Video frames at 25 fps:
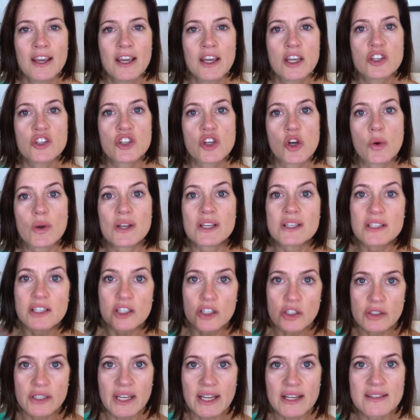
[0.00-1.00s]
So
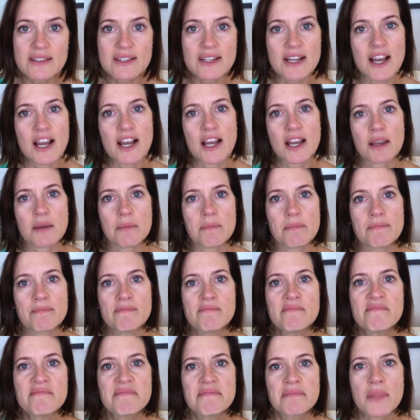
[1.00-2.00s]
until next time,
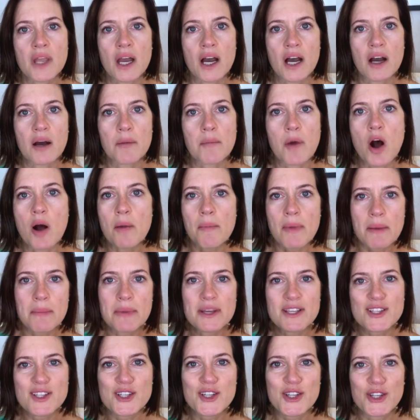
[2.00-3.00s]
all my
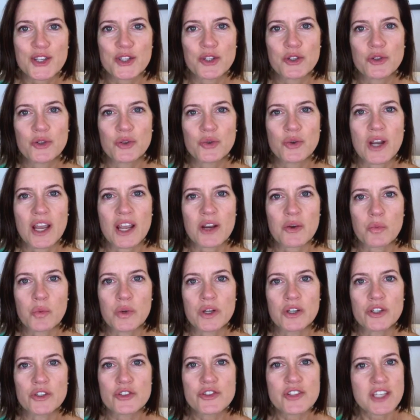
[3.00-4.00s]
best to you, and
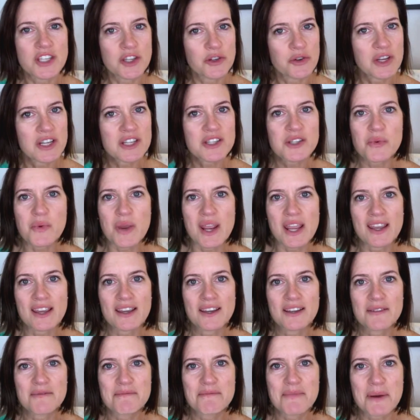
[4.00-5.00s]
we'll see you next
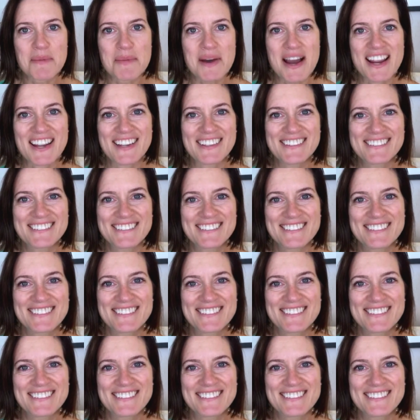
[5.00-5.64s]
week. Bye-bye.